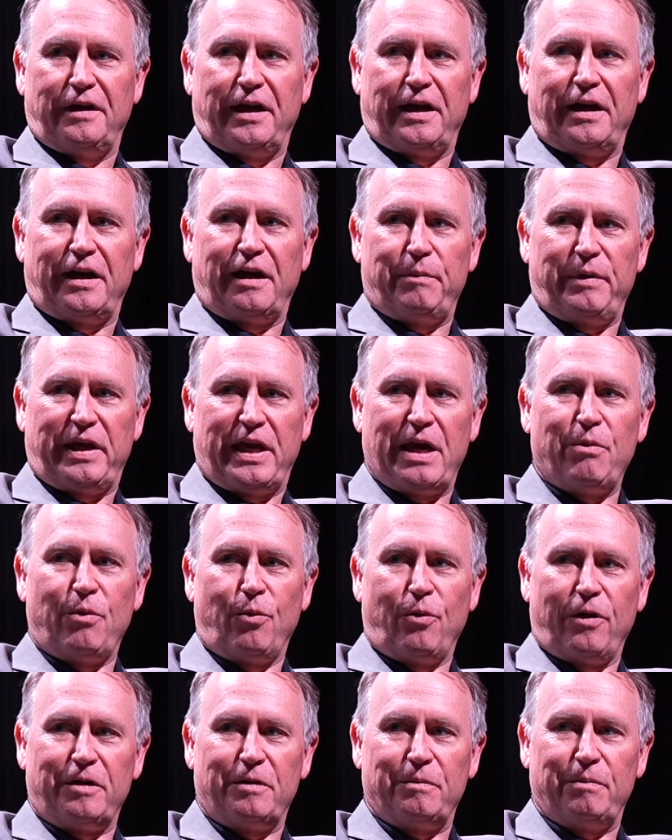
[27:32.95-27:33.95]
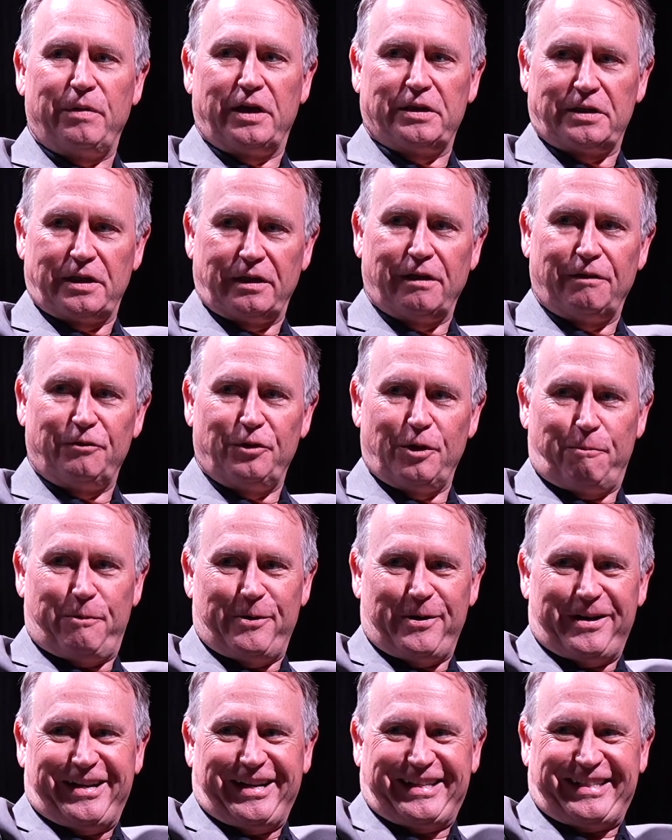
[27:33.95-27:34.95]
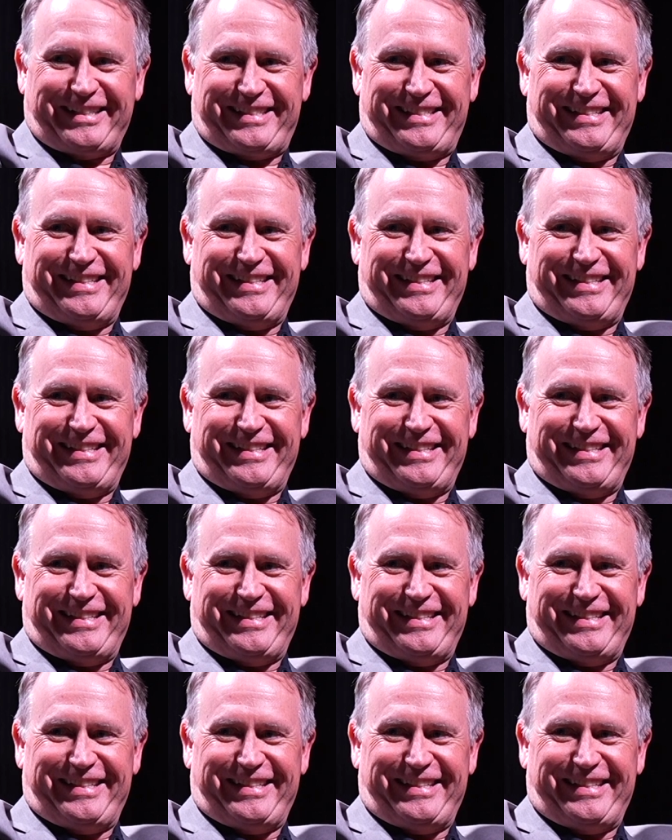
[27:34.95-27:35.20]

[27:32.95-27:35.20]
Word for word: and I became a warden because I loved your books.